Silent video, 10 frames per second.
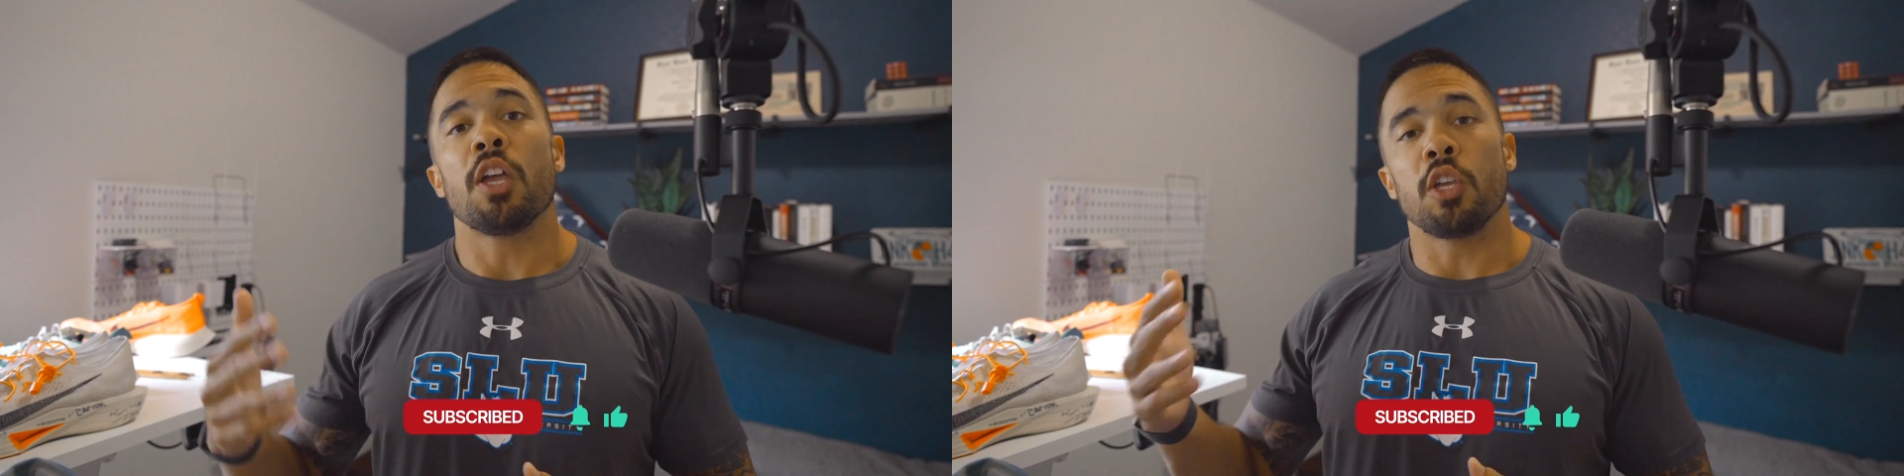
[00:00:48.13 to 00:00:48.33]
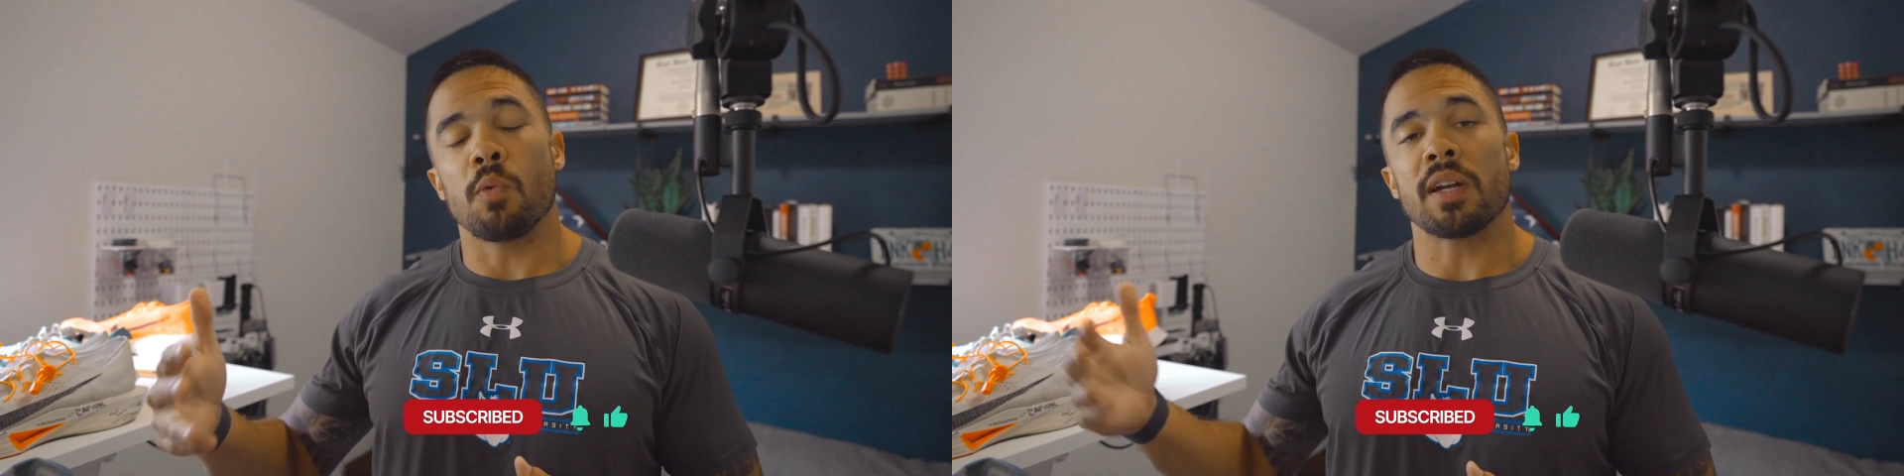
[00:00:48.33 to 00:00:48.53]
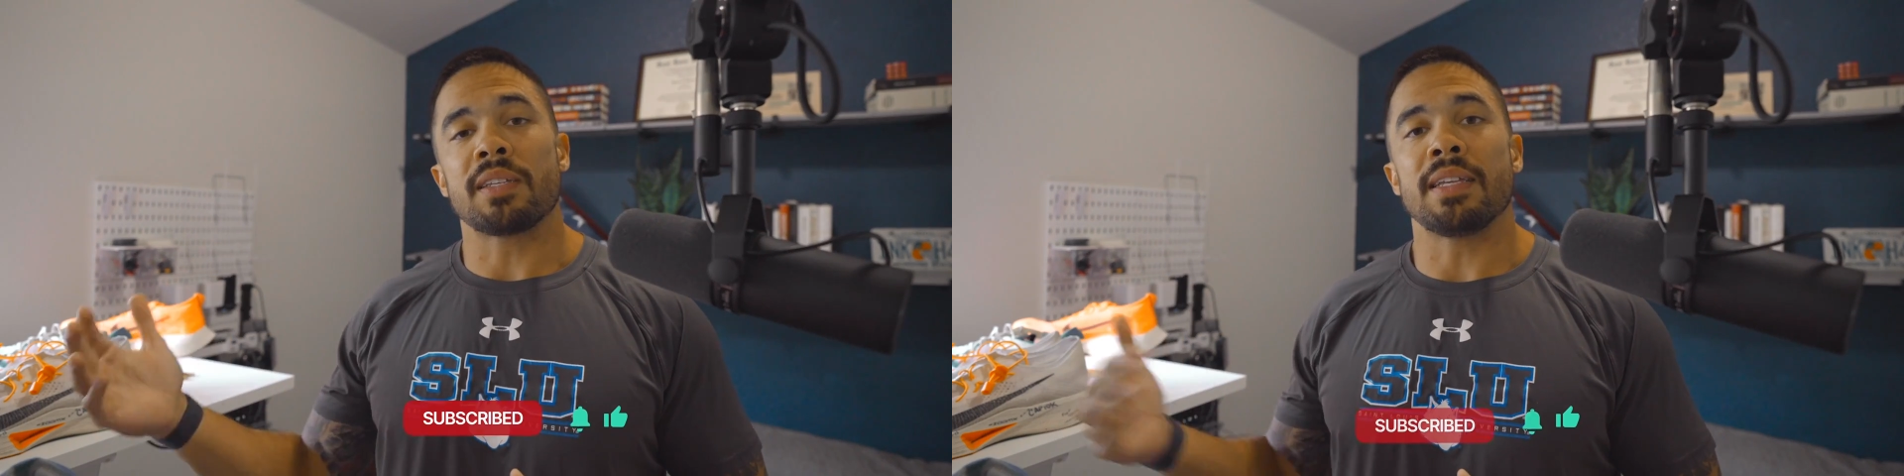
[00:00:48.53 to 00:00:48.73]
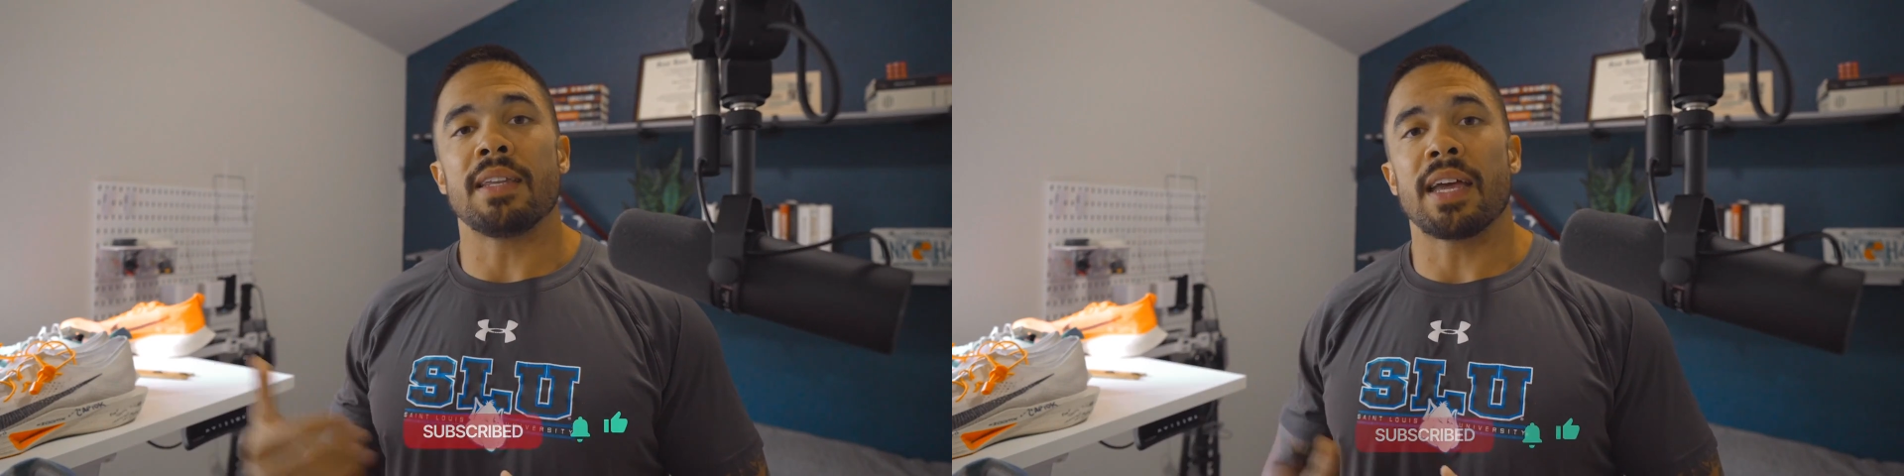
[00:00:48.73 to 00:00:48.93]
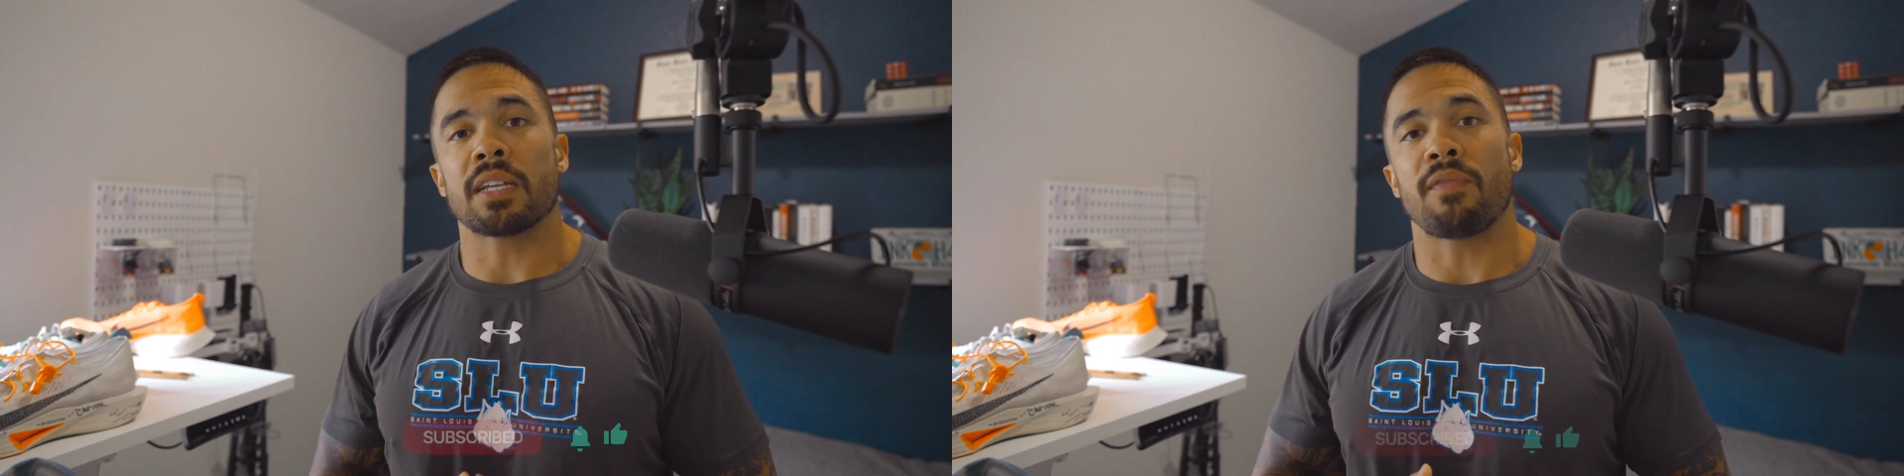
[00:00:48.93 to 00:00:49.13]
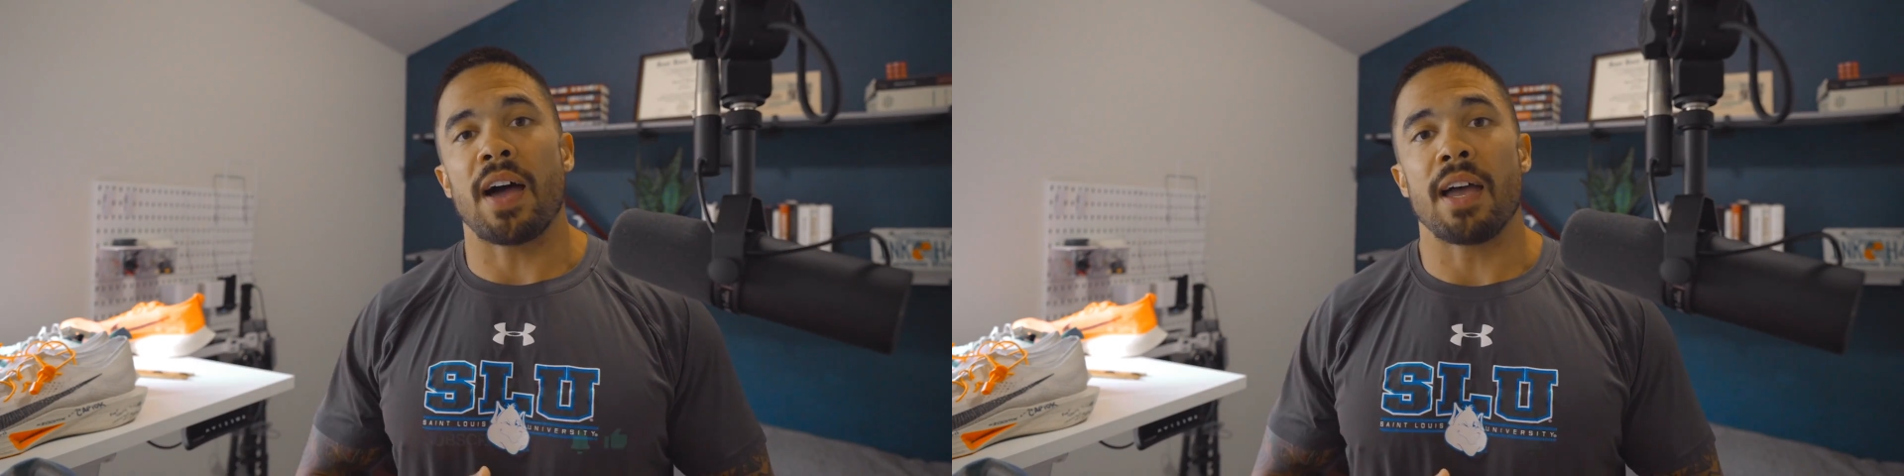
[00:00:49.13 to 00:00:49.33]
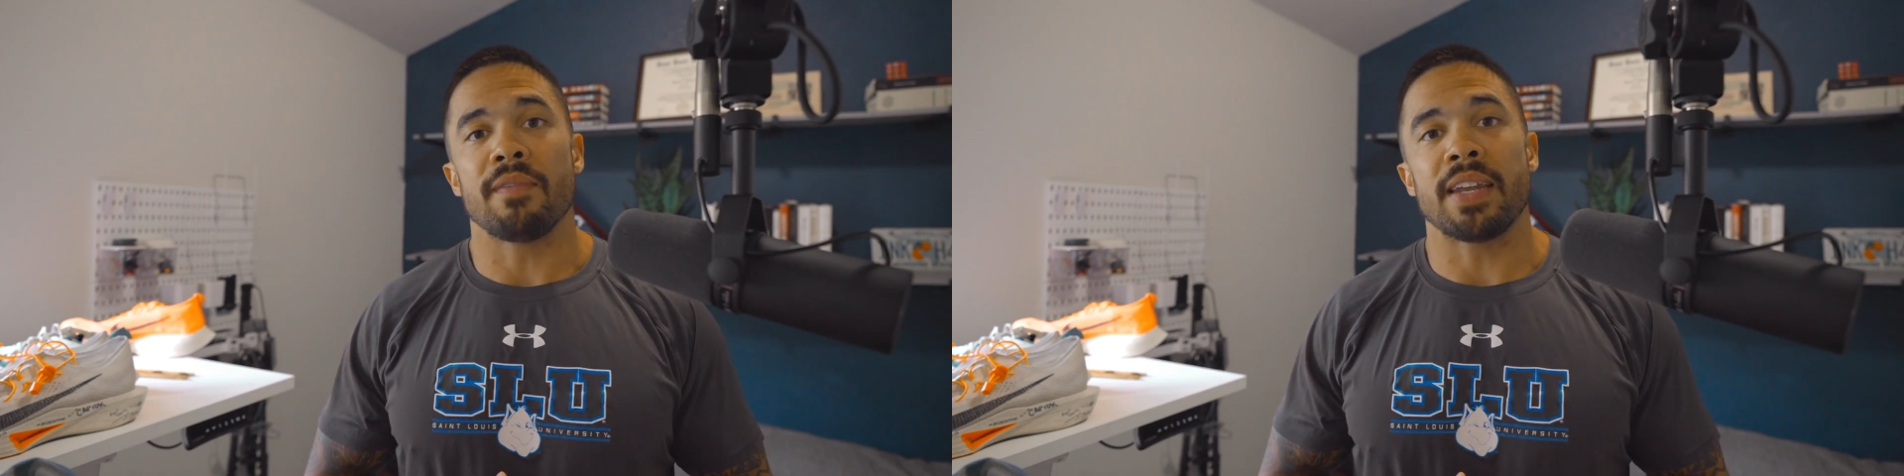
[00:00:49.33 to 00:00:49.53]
you want to see the next five,